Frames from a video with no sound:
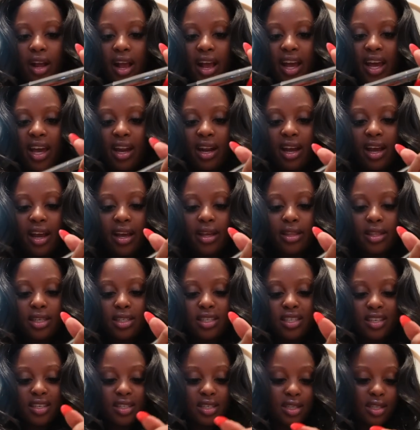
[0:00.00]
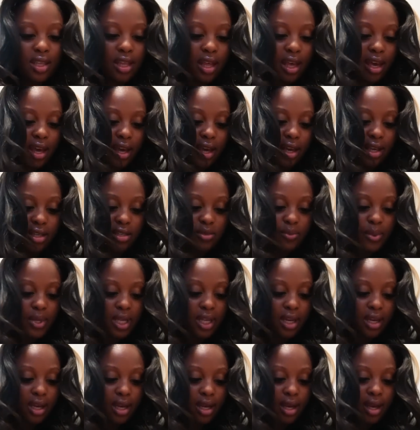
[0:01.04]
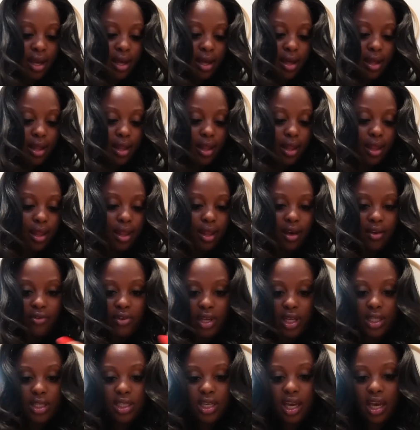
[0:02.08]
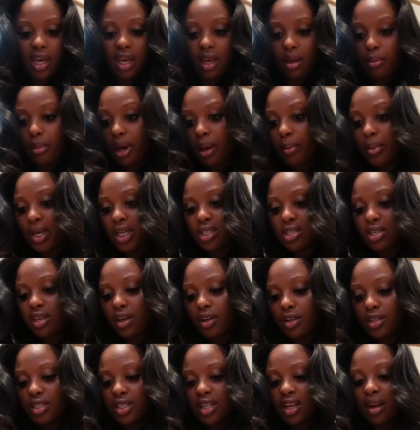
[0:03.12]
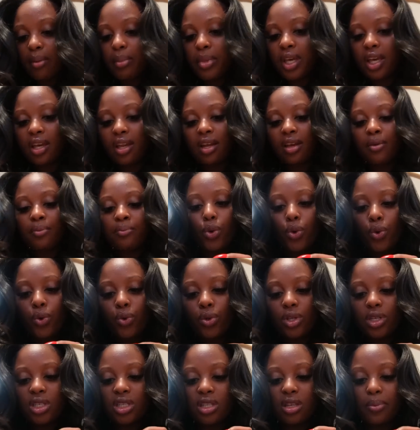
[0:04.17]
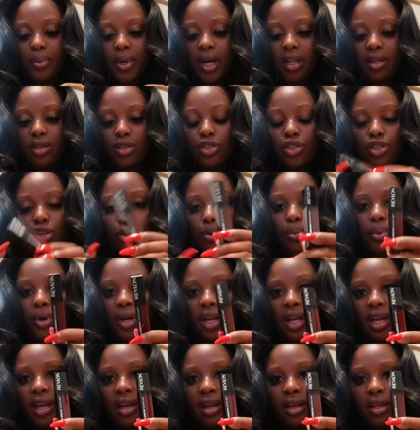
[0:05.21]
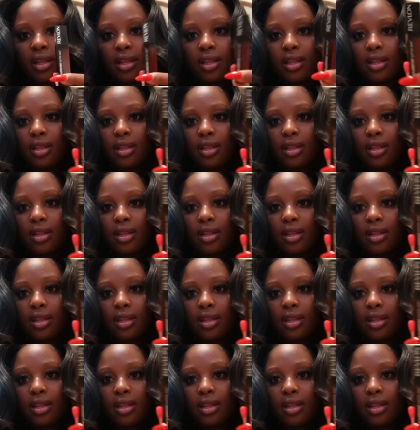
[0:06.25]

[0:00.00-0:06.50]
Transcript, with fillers: I gotta hide this because Leia has been loving taking my mascaras that I've been getting. Ooh, this lip color is so pretty.